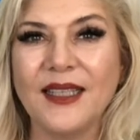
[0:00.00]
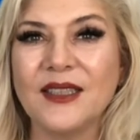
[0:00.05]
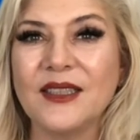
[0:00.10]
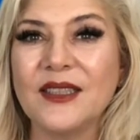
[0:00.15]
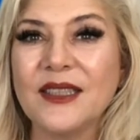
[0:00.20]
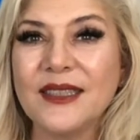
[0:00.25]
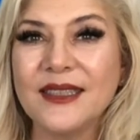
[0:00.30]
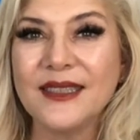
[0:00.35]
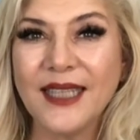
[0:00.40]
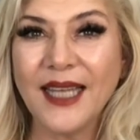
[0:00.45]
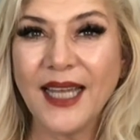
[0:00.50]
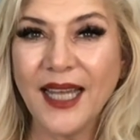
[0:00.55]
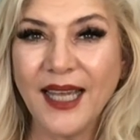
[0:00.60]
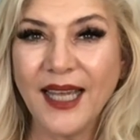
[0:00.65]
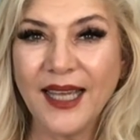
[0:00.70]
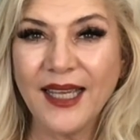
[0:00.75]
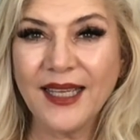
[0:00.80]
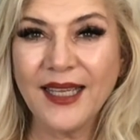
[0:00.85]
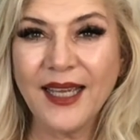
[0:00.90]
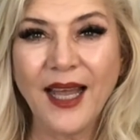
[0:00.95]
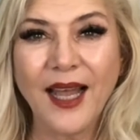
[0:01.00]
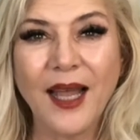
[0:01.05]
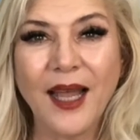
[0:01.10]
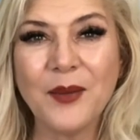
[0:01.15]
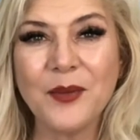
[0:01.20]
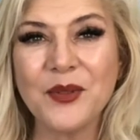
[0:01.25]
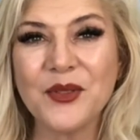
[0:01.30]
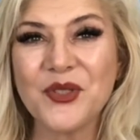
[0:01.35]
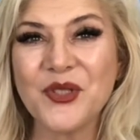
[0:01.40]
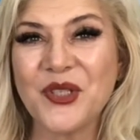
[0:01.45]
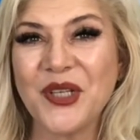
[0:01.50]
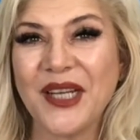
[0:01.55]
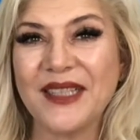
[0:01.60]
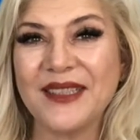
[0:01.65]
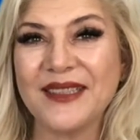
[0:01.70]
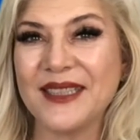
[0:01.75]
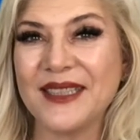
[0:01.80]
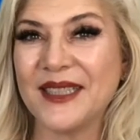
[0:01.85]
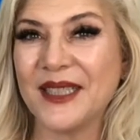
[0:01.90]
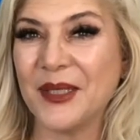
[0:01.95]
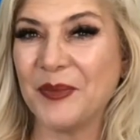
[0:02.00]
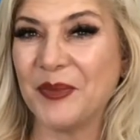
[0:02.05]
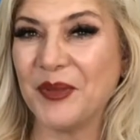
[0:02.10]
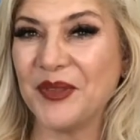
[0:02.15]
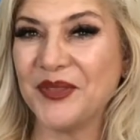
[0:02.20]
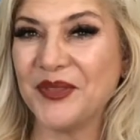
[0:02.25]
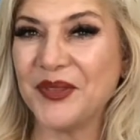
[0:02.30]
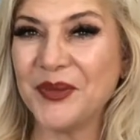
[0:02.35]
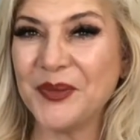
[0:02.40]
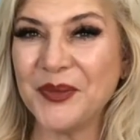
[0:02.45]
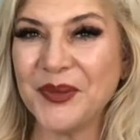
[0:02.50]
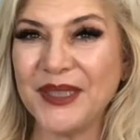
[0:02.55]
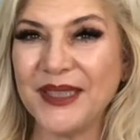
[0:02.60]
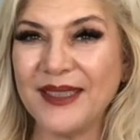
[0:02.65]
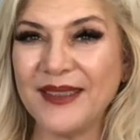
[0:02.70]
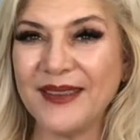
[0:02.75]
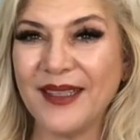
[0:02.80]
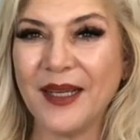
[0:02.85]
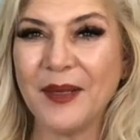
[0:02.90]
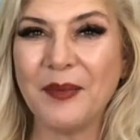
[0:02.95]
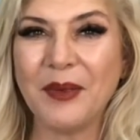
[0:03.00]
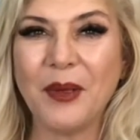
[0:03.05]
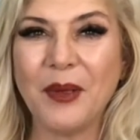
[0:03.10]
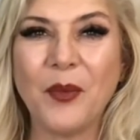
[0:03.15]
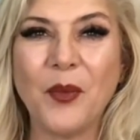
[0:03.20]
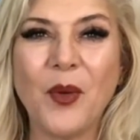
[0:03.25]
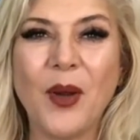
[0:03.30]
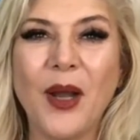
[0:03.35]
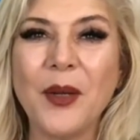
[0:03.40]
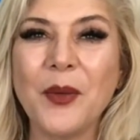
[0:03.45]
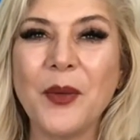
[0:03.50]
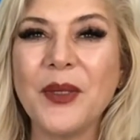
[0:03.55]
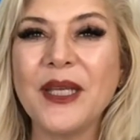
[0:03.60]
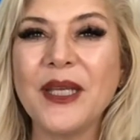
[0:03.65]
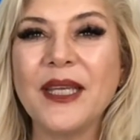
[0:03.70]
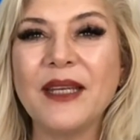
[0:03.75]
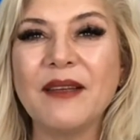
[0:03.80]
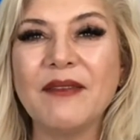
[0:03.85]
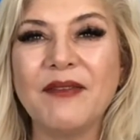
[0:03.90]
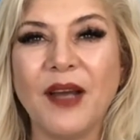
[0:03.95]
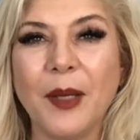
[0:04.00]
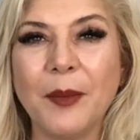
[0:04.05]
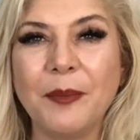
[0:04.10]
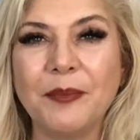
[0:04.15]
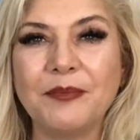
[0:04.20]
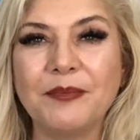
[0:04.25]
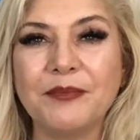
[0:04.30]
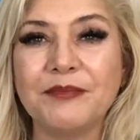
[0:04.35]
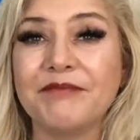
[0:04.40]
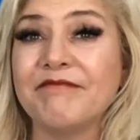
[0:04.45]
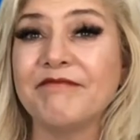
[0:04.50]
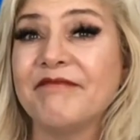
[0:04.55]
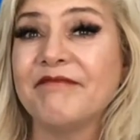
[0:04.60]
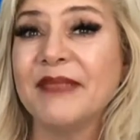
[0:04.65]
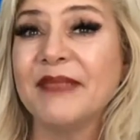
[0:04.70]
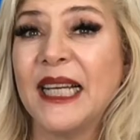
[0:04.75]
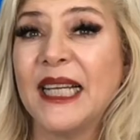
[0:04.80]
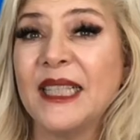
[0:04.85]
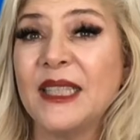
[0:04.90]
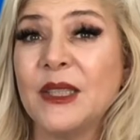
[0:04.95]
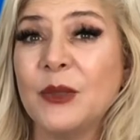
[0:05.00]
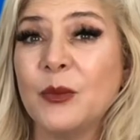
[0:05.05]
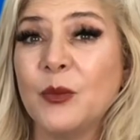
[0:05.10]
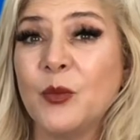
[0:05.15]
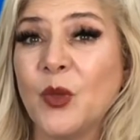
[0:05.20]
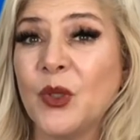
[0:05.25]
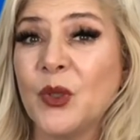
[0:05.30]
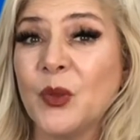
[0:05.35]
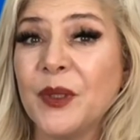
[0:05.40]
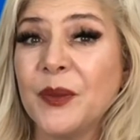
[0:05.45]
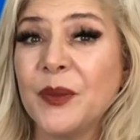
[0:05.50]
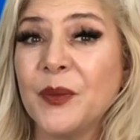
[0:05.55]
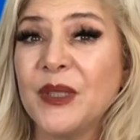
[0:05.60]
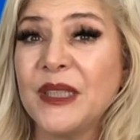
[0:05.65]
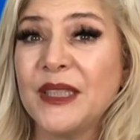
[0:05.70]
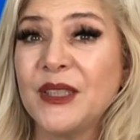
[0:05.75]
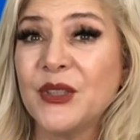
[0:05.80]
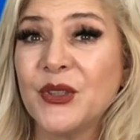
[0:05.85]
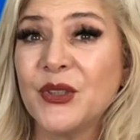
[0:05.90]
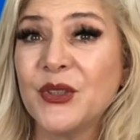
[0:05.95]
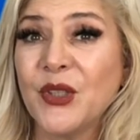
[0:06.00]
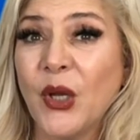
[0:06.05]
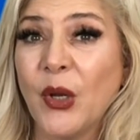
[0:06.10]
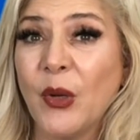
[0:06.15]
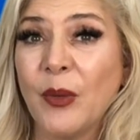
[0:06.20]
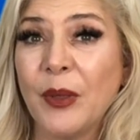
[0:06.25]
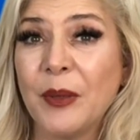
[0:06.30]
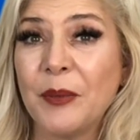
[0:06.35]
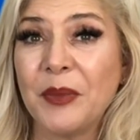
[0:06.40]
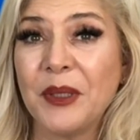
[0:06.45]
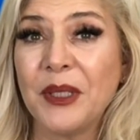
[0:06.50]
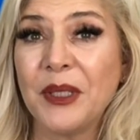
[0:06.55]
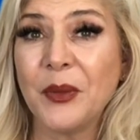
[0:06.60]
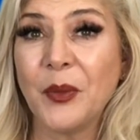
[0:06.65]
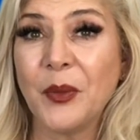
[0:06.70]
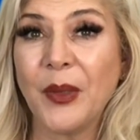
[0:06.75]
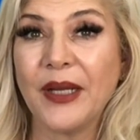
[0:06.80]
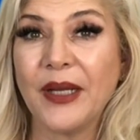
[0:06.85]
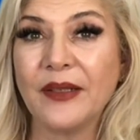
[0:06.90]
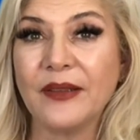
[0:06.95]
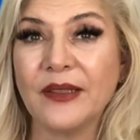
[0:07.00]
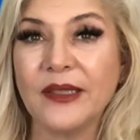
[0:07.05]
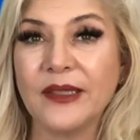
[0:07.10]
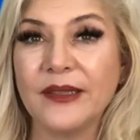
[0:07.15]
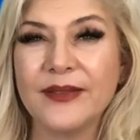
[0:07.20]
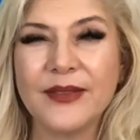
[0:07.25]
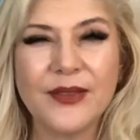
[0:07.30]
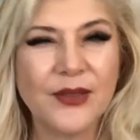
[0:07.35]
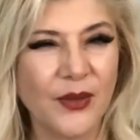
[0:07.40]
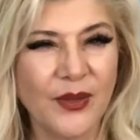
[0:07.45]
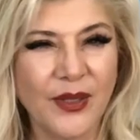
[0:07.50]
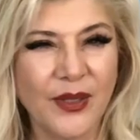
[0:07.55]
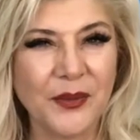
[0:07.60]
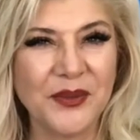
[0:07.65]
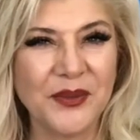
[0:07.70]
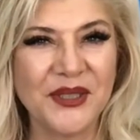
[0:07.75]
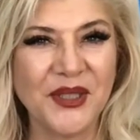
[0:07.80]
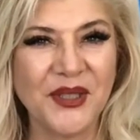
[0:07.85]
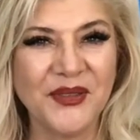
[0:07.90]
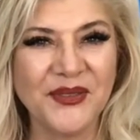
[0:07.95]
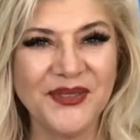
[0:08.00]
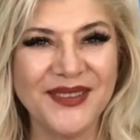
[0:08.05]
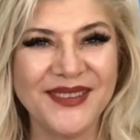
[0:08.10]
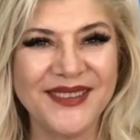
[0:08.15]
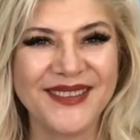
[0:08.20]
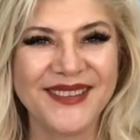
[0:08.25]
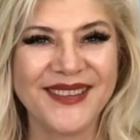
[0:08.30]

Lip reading: Today, I will share the tip of the week about why we give up and what do we need to know and be aware of so that we don't.